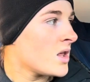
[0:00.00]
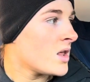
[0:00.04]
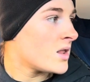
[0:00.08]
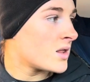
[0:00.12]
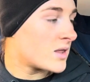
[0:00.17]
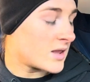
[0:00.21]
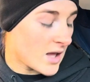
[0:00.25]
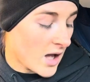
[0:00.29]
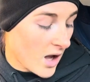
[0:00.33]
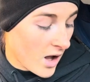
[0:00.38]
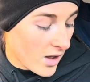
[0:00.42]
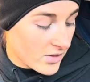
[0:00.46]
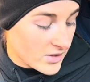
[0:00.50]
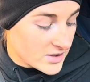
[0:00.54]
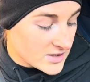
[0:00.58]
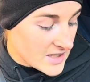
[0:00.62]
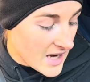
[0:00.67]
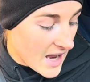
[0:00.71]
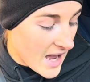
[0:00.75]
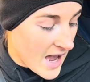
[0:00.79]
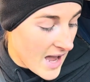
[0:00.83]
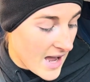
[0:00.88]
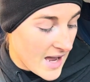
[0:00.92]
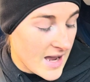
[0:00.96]
the other
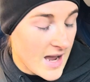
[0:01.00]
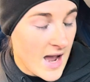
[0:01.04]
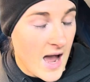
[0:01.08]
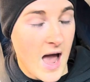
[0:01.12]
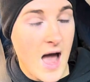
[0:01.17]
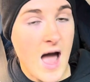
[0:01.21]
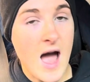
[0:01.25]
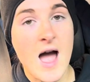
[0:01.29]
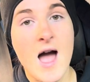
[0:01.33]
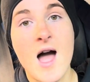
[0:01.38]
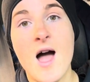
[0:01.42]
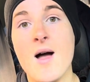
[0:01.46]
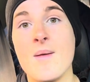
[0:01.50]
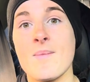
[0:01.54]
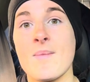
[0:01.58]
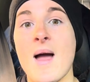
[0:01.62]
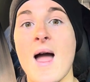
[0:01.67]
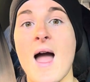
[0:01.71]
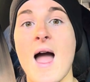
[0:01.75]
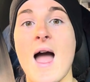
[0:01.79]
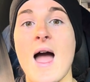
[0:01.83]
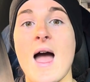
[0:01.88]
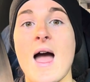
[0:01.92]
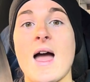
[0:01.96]
day,
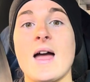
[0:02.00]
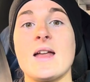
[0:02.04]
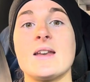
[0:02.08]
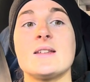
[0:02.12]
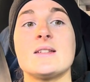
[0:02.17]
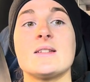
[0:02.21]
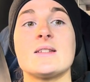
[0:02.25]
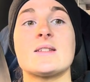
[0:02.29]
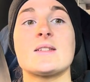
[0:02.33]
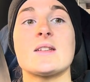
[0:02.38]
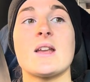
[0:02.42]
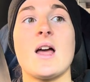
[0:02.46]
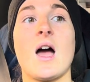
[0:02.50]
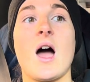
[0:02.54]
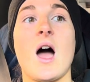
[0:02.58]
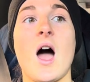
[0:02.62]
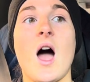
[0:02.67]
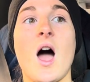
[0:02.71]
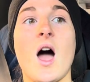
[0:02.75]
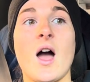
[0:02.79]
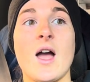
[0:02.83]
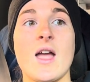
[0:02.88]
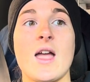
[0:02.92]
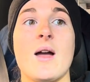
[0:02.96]
and
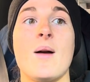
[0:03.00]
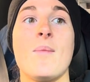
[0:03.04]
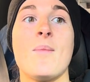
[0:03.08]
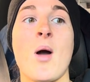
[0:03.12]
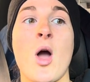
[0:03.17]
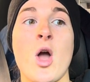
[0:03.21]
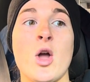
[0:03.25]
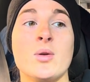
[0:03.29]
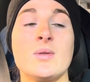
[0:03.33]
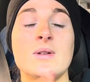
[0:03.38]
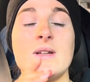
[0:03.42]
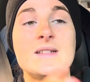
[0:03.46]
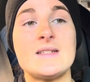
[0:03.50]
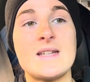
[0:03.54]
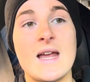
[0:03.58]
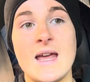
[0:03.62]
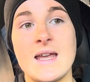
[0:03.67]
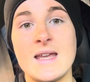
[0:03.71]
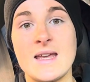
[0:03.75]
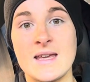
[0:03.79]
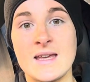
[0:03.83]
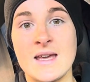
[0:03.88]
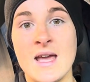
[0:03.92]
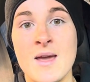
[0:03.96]
I am only
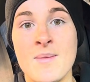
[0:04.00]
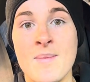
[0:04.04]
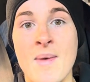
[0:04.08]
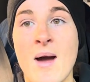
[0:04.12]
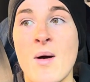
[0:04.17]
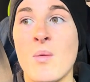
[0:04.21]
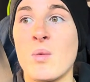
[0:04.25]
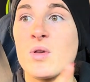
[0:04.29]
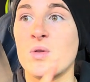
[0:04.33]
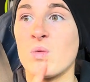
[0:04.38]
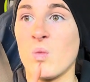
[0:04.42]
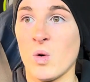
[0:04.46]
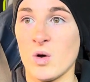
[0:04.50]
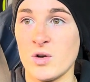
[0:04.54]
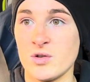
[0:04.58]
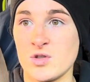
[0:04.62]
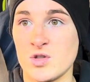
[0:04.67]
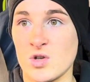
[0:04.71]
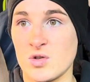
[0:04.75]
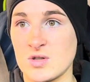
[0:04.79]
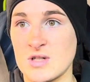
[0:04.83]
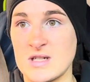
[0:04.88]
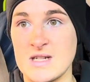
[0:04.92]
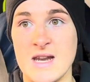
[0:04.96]
taking him out with one
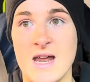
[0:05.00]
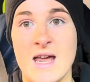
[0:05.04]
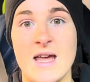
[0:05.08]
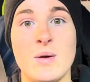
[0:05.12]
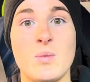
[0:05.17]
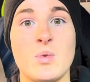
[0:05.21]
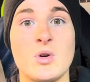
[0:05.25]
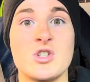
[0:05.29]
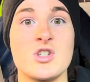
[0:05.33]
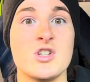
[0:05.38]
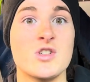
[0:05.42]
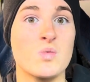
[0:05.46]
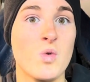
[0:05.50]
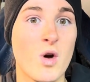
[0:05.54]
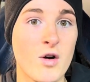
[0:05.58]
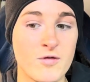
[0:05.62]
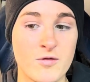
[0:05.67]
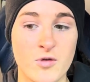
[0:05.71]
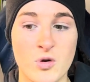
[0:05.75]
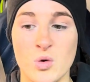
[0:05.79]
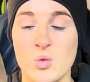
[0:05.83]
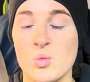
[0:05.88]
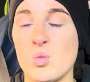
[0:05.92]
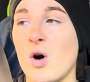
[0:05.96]
dog today, which is
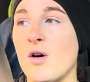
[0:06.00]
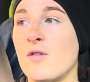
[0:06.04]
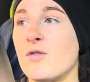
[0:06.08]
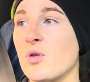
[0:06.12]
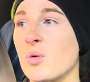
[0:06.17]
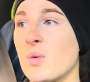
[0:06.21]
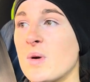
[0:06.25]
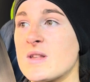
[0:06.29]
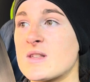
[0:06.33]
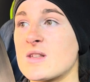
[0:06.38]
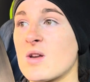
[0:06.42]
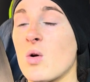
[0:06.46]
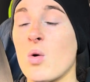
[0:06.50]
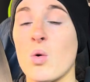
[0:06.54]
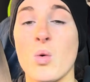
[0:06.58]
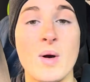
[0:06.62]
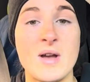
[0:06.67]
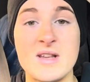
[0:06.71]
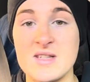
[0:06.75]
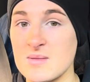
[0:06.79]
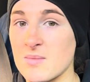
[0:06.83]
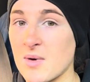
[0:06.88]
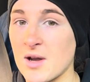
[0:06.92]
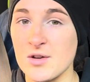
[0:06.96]
Waffle. Waffle is
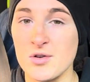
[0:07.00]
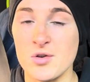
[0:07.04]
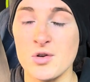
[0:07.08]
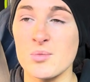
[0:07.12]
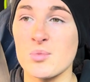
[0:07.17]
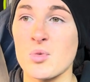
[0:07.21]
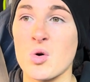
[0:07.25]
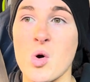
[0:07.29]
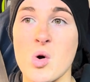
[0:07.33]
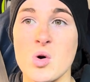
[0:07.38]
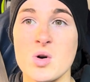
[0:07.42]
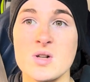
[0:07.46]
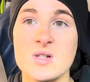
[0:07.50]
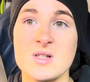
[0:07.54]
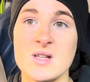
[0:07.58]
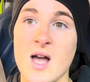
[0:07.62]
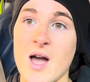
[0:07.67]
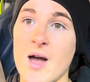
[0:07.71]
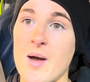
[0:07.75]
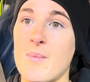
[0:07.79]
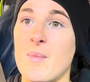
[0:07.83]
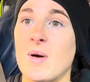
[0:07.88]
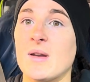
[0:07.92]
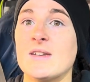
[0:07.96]
always in my group walks,
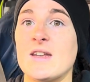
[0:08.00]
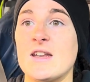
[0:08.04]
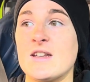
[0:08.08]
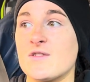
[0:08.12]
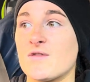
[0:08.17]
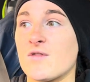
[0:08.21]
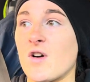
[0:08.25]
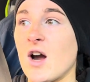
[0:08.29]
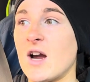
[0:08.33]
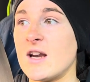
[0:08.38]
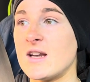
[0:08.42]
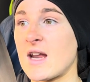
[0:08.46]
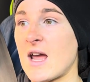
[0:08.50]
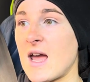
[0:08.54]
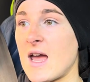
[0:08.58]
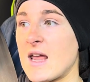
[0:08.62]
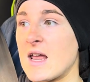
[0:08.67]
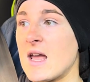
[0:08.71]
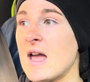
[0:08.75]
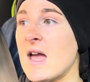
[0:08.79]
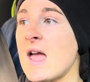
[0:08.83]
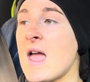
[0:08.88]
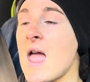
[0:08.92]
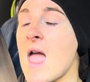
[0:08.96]
Monday to
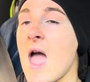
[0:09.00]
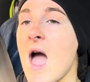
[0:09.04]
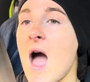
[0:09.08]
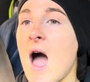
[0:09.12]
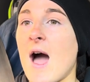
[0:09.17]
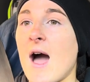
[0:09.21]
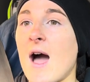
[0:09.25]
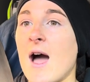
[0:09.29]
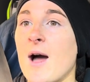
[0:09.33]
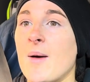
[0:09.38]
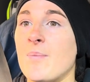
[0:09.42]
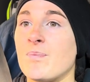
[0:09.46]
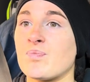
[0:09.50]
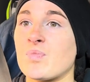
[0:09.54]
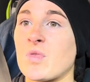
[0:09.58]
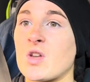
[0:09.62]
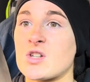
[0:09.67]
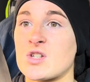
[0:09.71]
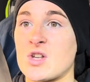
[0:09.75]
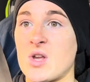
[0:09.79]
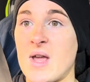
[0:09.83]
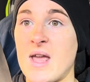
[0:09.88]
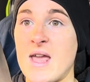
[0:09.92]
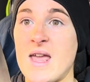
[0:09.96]
Friday.
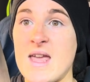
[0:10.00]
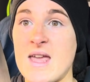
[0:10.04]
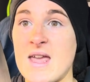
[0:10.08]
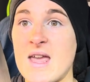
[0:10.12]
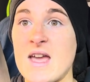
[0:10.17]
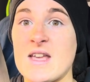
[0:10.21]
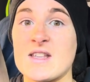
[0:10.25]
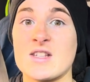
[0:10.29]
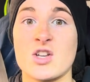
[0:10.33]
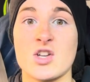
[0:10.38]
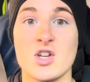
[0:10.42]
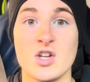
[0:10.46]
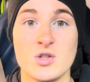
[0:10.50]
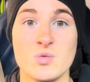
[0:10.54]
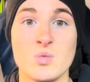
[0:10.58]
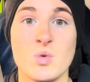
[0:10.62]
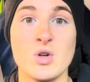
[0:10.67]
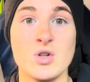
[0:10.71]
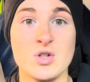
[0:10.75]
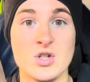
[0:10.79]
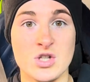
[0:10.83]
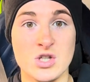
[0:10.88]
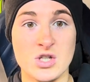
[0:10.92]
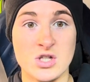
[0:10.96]
So he is a good
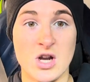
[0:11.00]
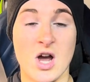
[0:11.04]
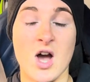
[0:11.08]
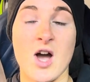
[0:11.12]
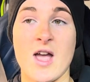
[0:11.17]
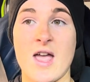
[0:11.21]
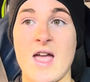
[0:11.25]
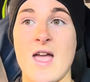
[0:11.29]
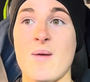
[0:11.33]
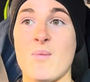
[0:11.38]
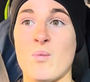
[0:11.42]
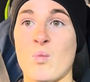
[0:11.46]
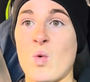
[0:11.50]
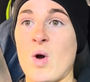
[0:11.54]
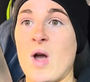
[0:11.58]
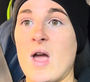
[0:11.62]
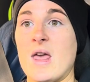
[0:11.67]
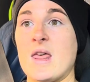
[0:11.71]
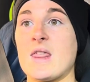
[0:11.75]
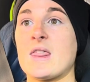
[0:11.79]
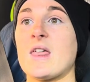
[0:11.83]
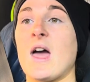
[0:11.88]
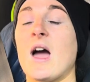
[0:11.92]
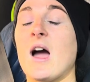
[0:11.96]
one to start him
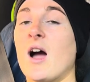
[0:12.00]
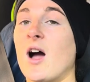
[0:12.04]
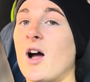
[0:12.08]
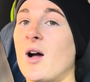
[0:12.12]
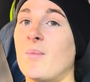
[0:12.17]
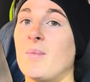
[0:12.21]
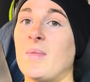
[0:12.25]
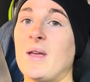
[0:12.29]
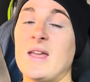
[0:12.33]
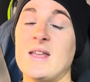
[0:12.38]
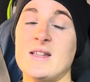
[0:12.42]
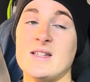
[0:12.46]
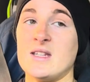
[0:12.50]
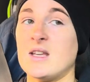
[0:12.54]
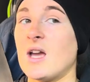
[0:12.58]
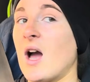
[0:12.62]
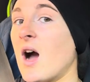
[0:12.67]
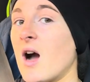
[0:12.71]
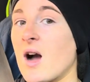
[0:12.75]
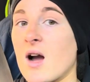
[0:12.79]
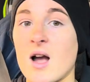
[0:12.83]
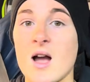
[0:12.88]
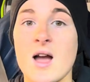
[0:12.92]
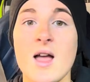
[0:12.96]
with. He's
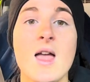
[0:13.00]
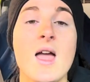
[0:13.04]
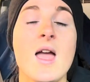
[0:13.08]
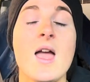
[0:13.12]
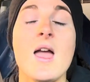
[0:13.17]
young,